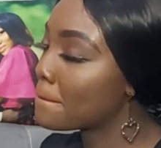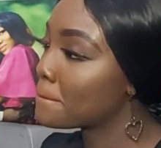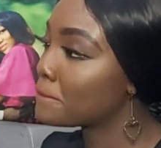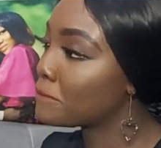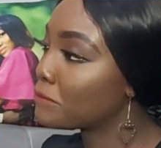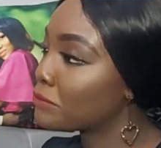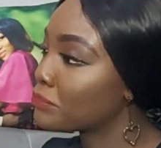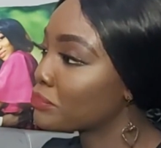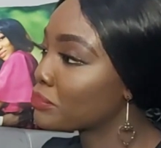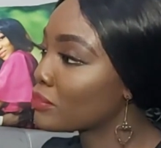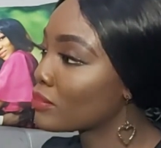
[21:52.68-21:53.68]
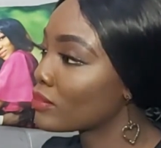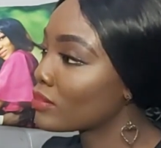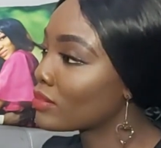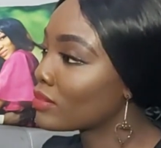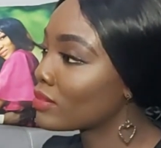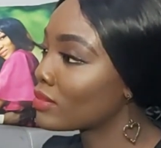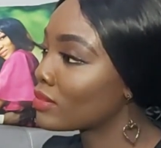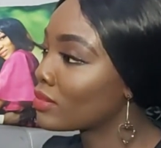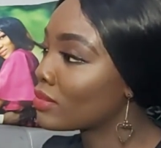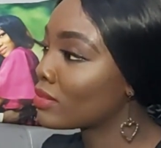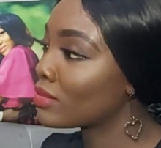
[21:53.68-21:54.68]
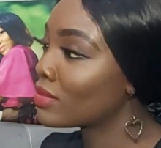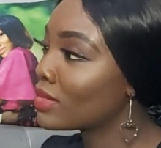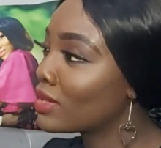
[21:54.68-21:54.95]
[no speech]